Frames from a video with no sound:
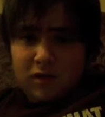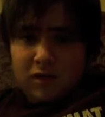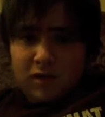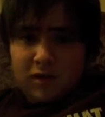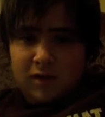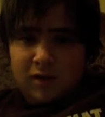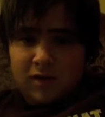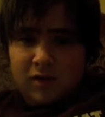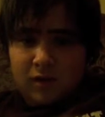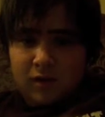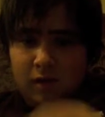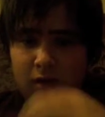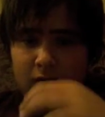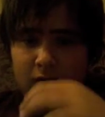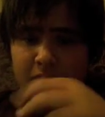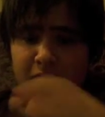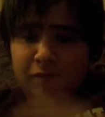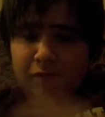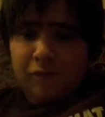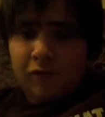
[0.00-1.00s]
it's
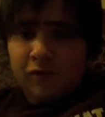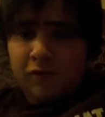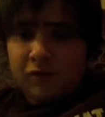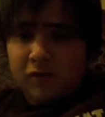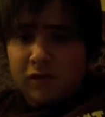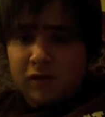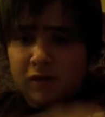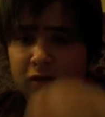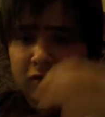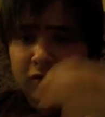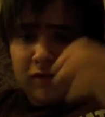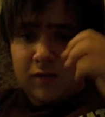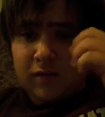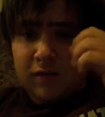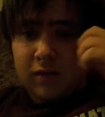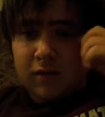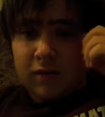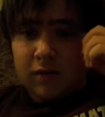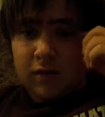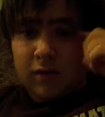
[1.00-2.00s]
Netflix says
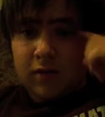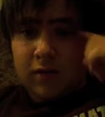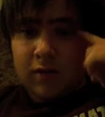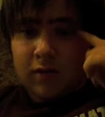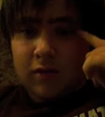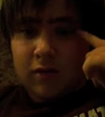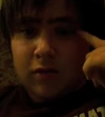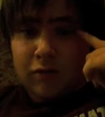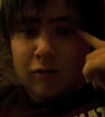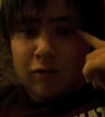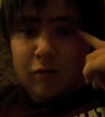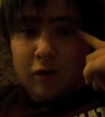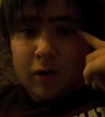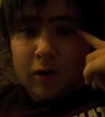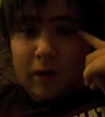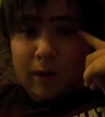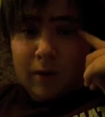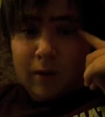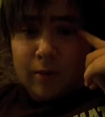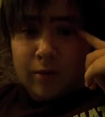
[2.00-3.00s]
it's the Far
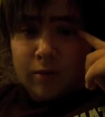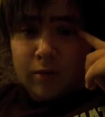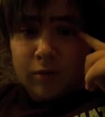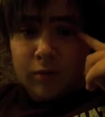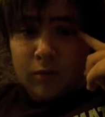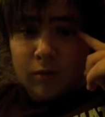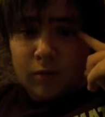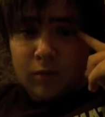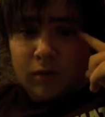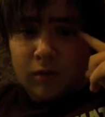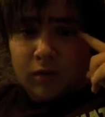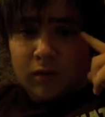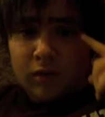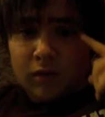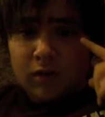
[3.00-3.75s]
Out story.